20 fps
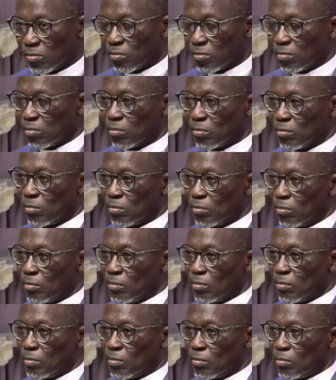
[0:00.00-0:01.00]

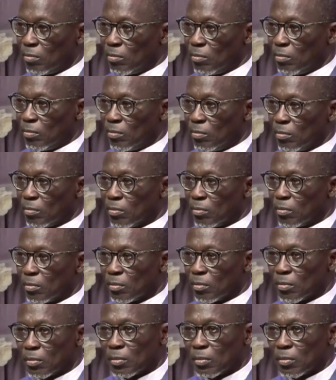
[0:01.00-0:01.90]
Nobody speaks.